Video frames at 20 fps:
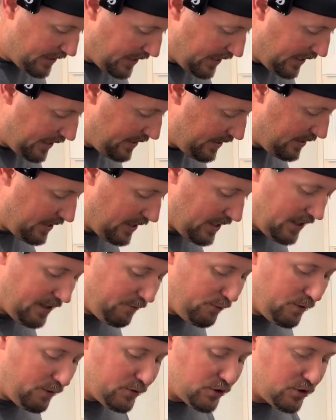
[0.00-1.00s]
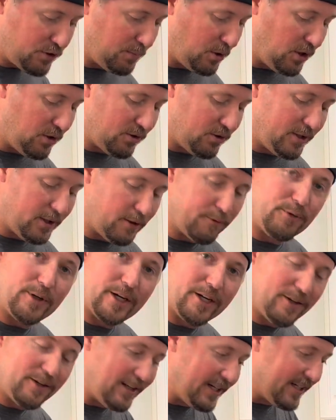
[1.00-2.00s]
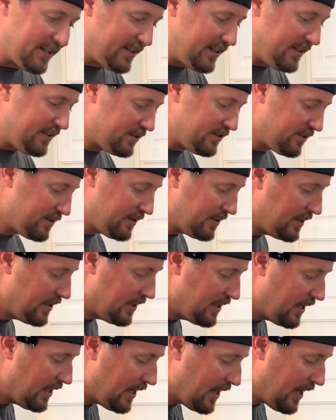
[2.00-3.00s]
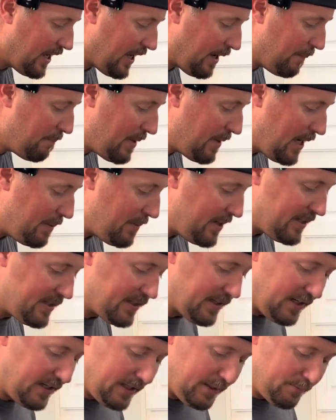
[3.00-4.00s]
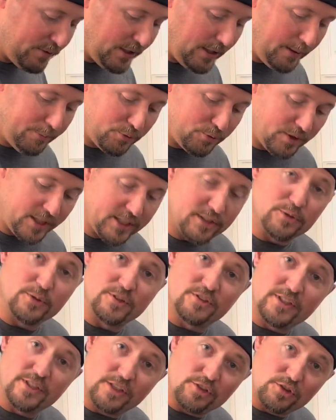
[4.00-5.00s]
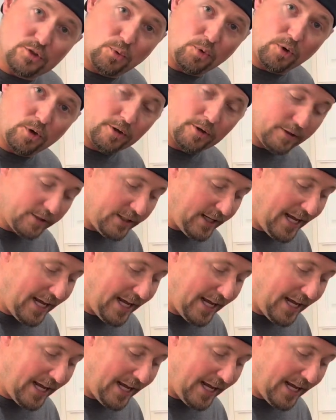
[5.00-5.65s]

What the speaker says: and if you have a smaller air fryer like this, it may be time to upgrade to a 6-quart that